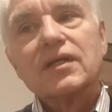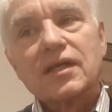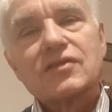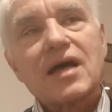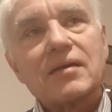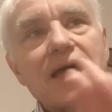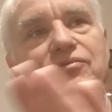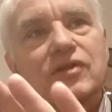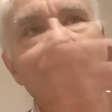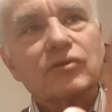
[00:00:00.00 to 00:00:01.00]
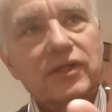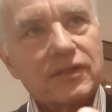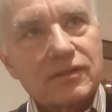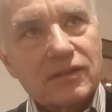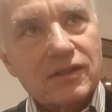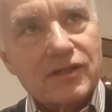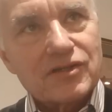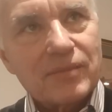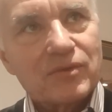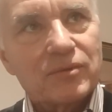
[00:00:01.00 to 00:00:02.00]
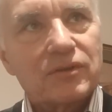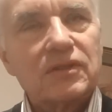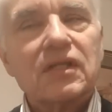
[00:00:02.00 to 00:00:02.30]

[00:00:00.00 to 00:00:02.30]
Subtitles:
It's absolutely unacceptable.